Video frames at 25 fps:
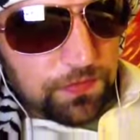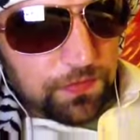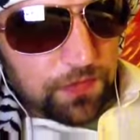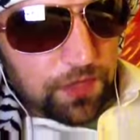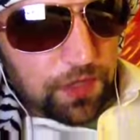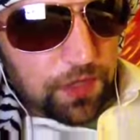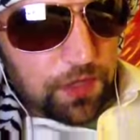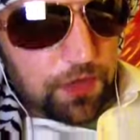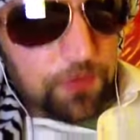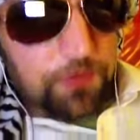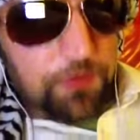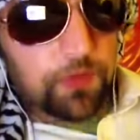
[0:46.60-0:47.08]

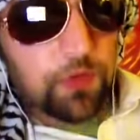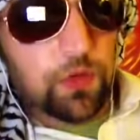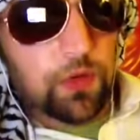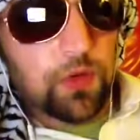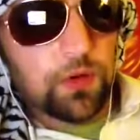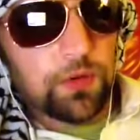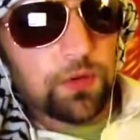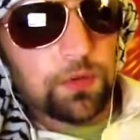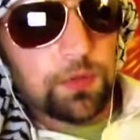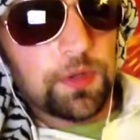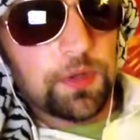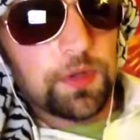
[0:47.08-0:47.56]
a
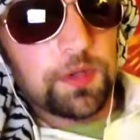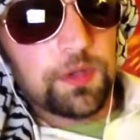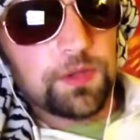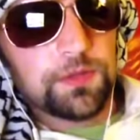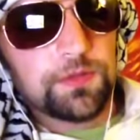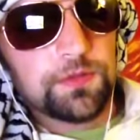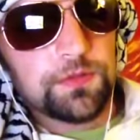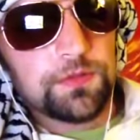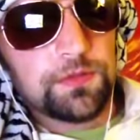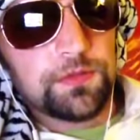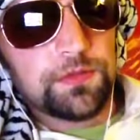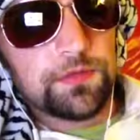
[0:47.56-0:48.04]
form
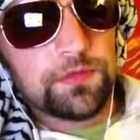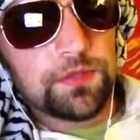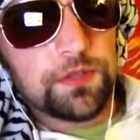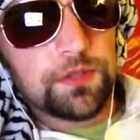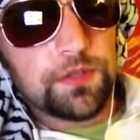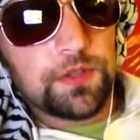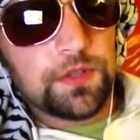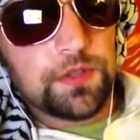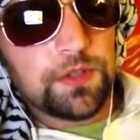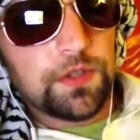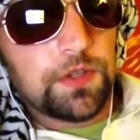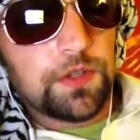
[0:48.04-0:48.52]
of
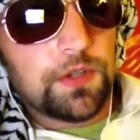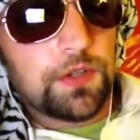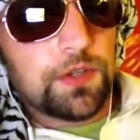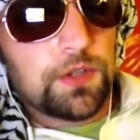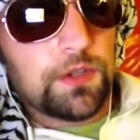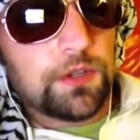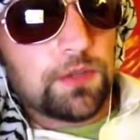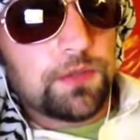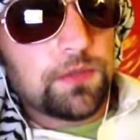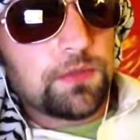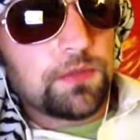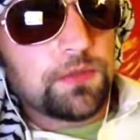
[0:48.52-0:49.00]

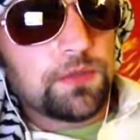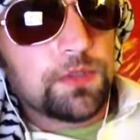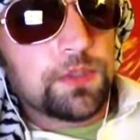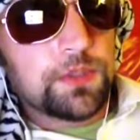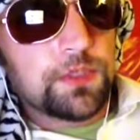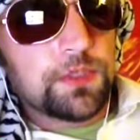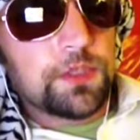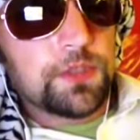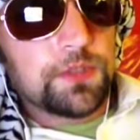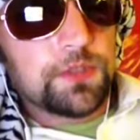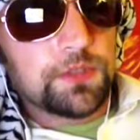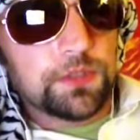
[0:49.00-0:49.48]

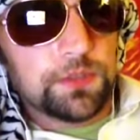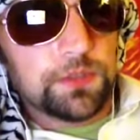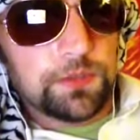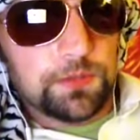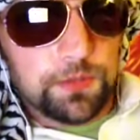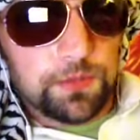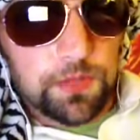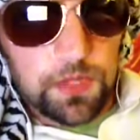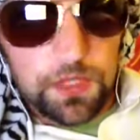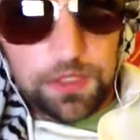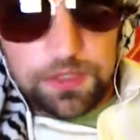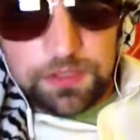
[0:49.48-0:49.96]
what's known as
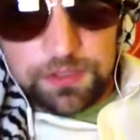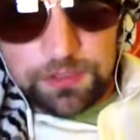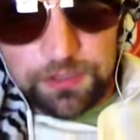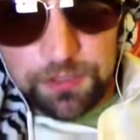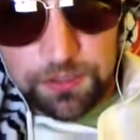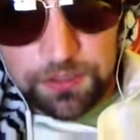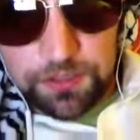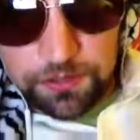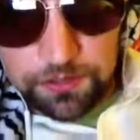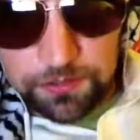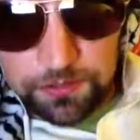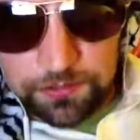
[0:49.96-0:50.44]

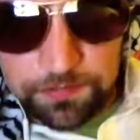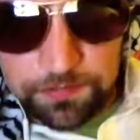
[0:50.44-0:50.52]
Protestantism,